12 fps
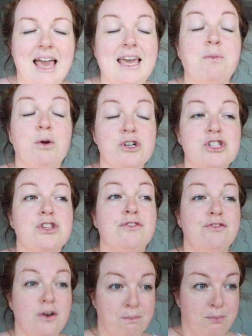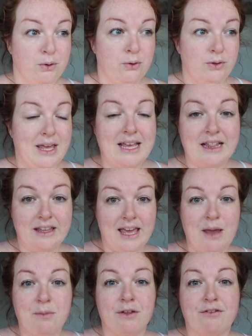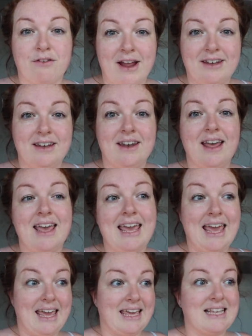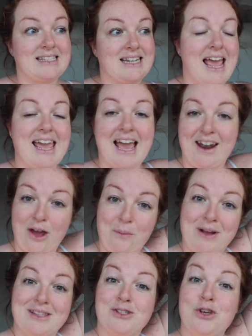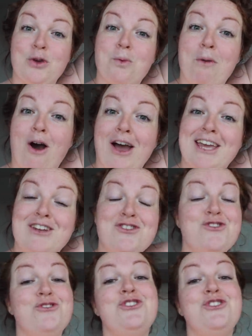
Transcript: Yeah, he watched the football, the England game with a friend here yesterday and I went to my new